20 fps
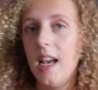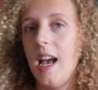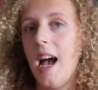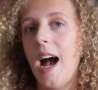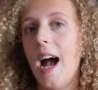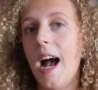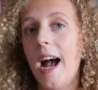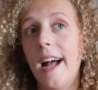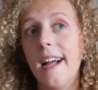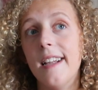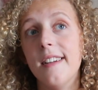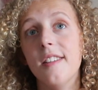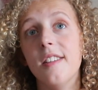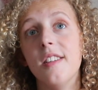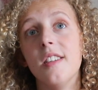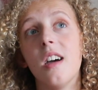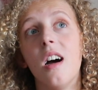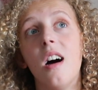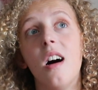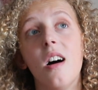
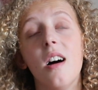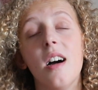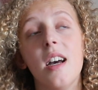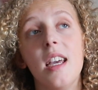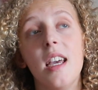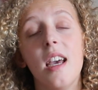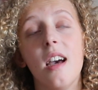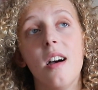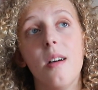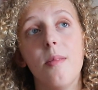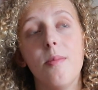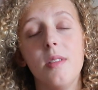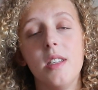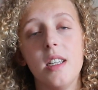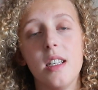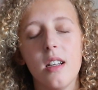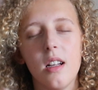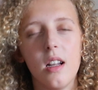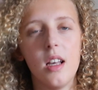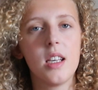and I
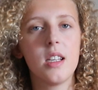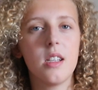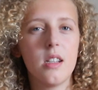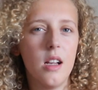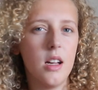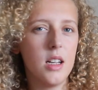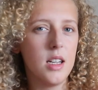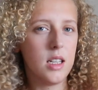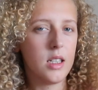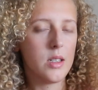did a like slightly